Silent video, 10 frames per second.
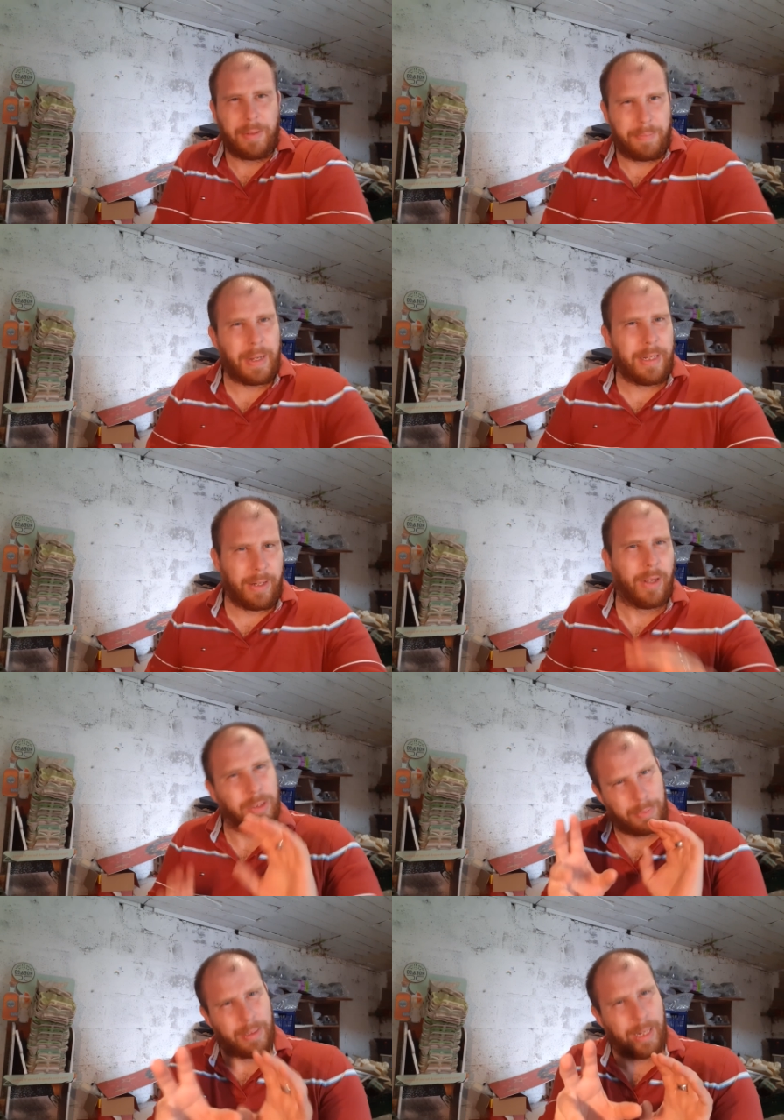Pain in the
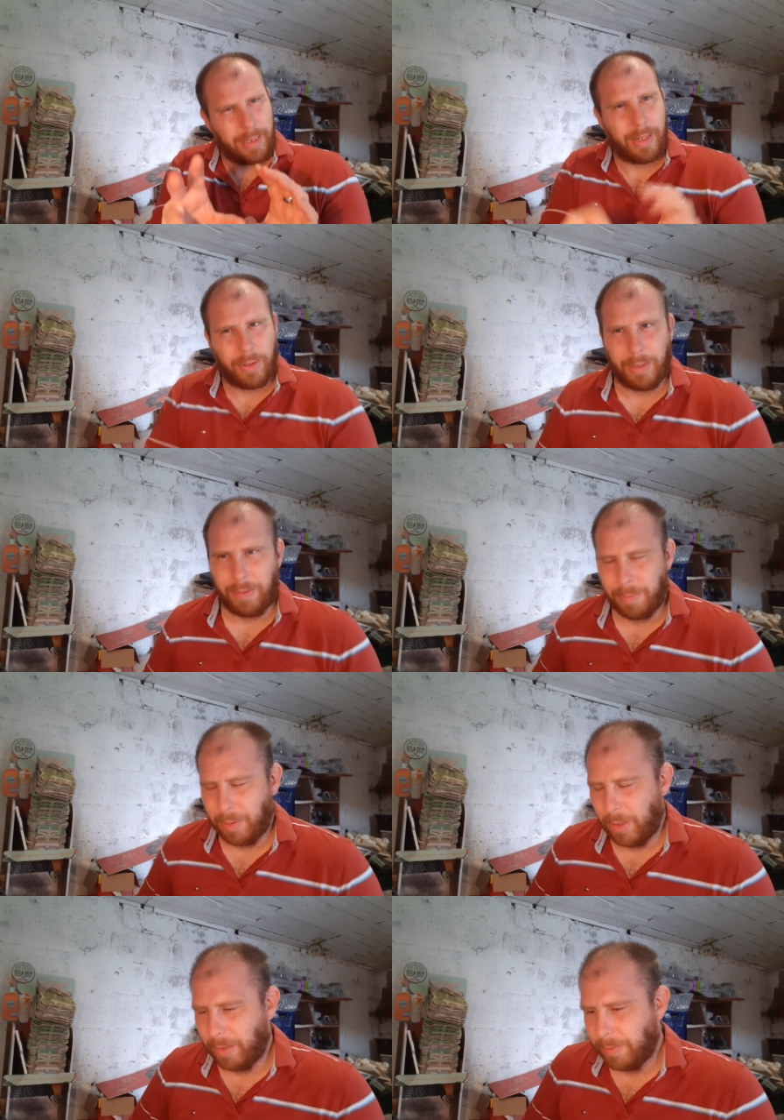ass, but they're good if you can
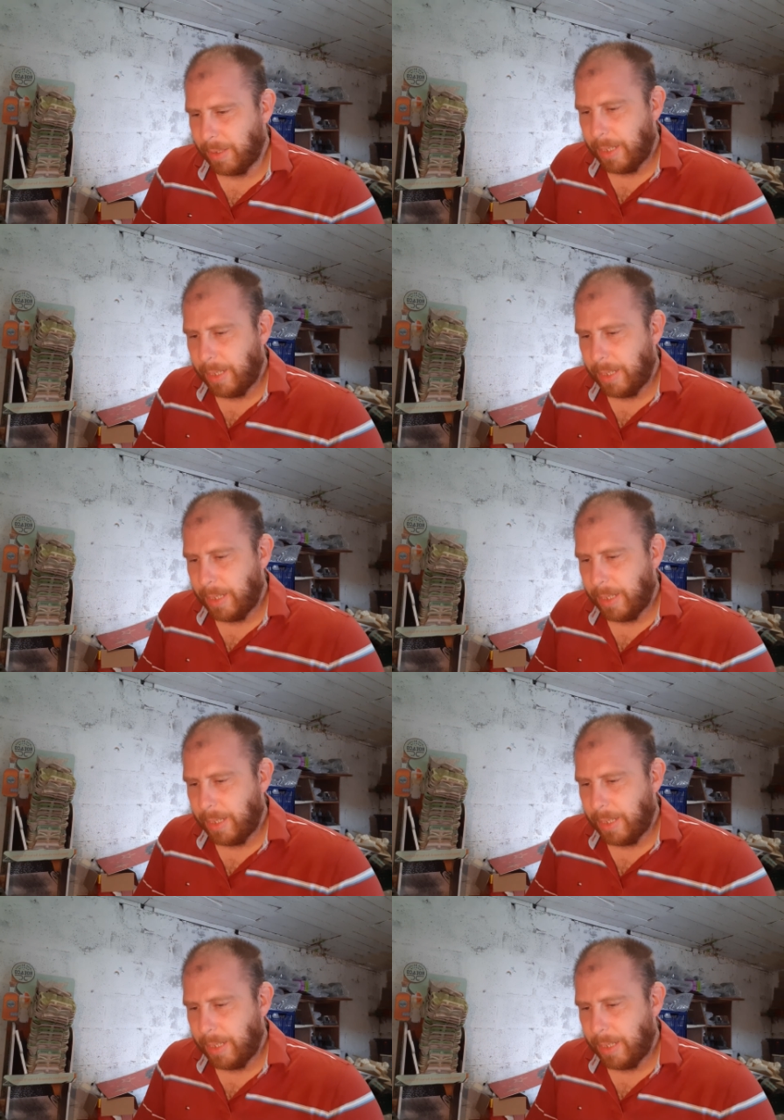pull it off.